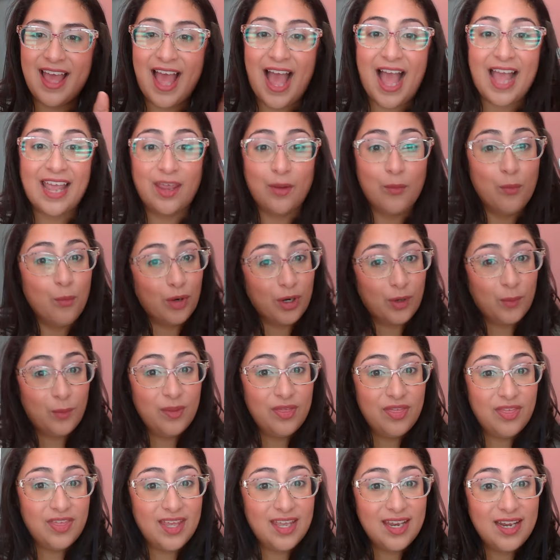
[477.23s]
I can work
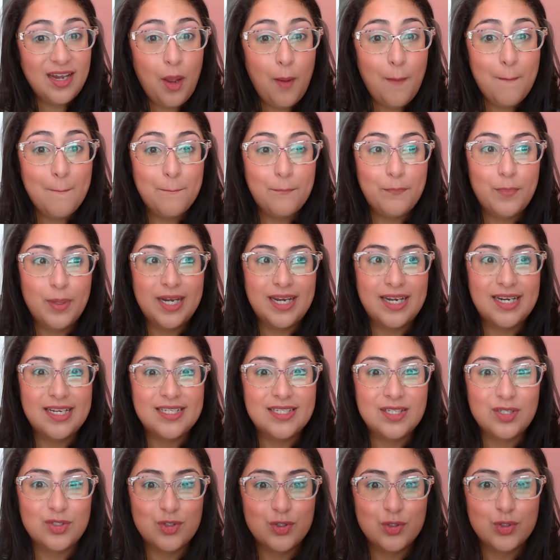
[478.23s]
with it, but it
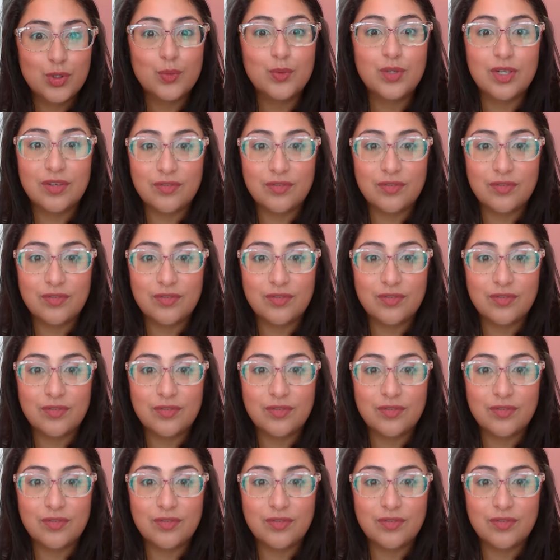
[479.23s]
is so